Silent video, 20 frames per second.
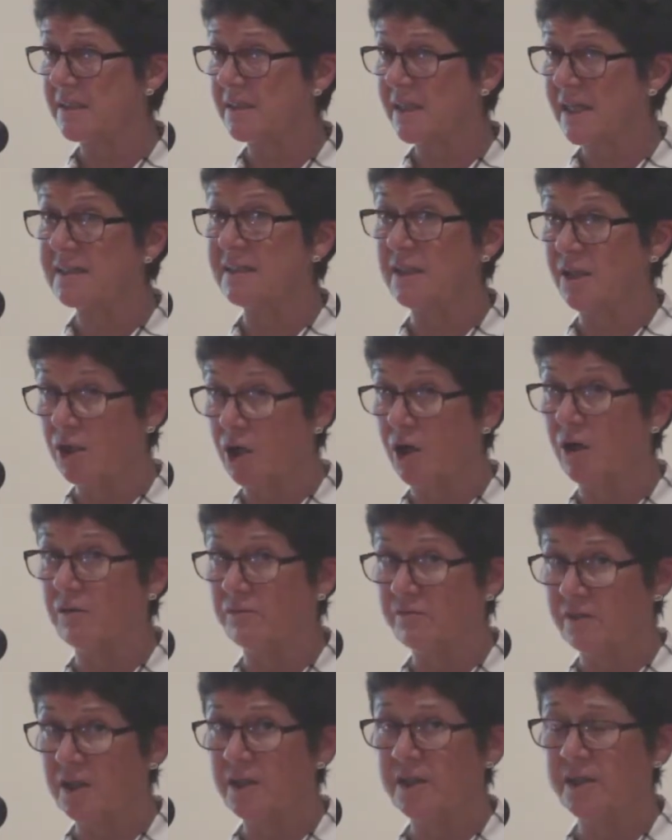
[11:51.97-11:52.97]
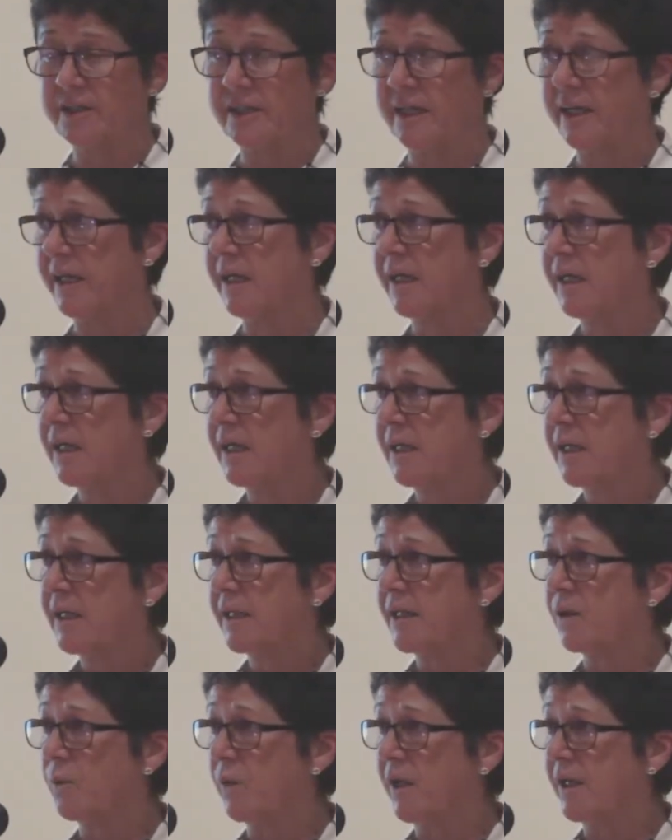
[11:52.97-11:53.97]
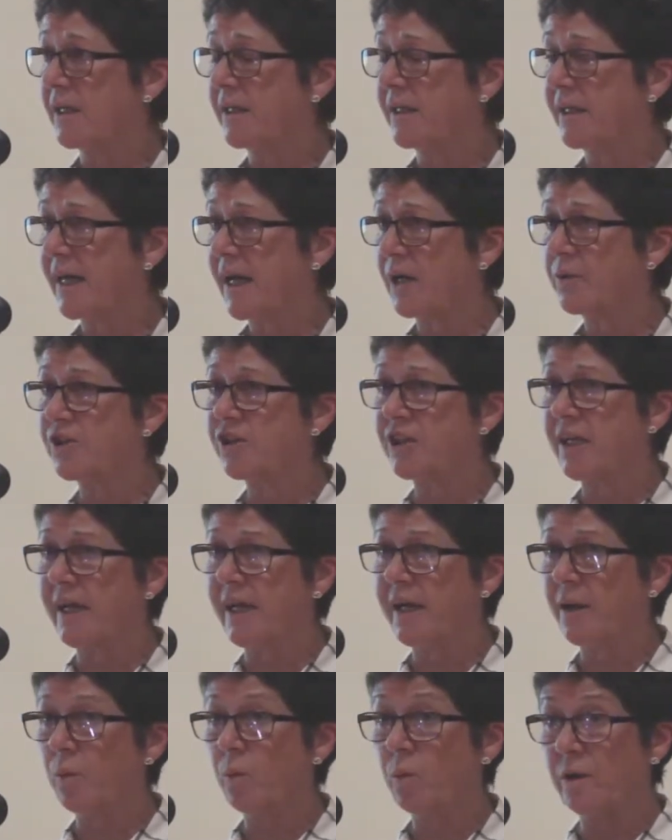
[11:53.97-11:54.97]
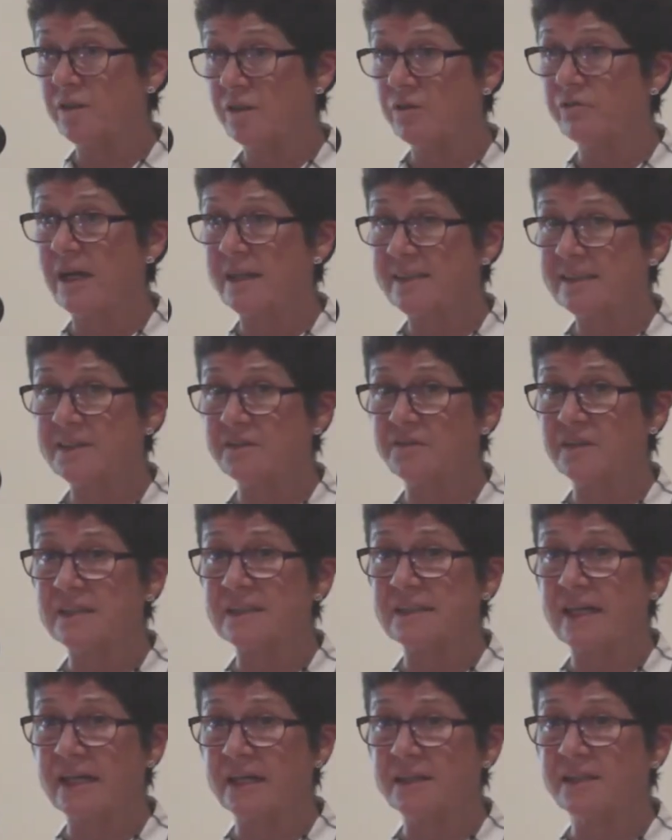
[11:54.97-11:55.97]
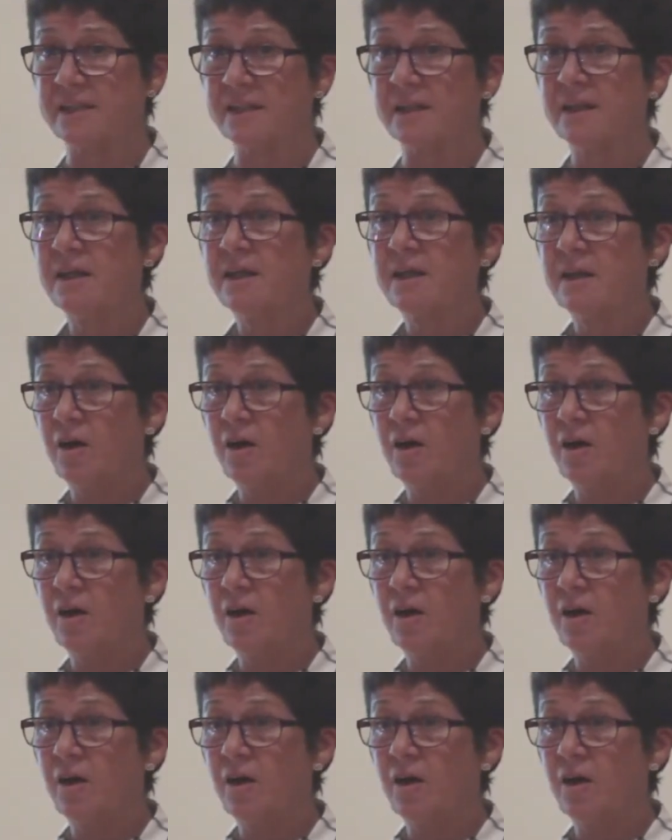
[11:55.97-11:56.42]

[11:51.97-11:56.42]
And there's a lot of learning that we can now share with the rest of the sector